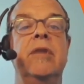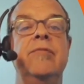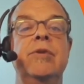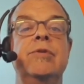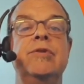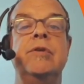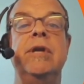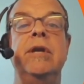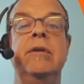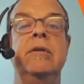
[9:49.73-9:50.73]
of your
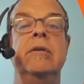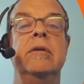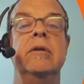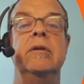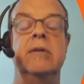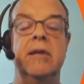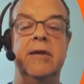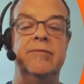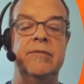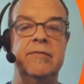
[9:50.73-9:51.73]
screen, to the
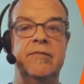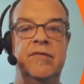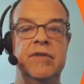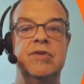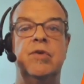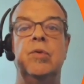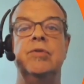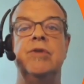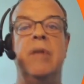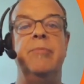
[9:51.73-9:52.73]
left of the physical
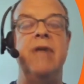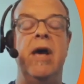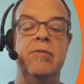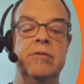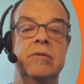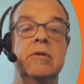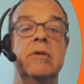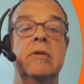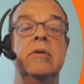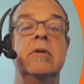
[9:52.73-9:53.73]
drop down.
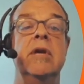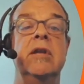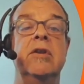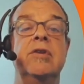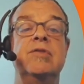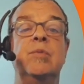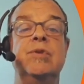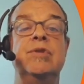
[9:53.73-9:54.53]
And then this will